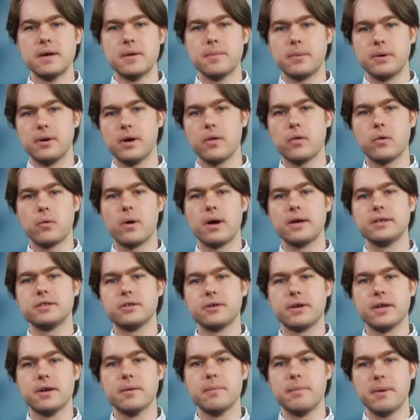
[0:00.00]
but otherwise
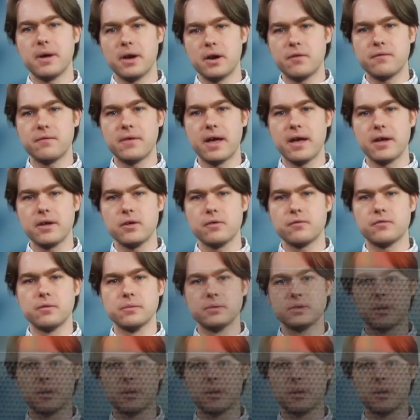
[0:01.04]
you'll get a better value from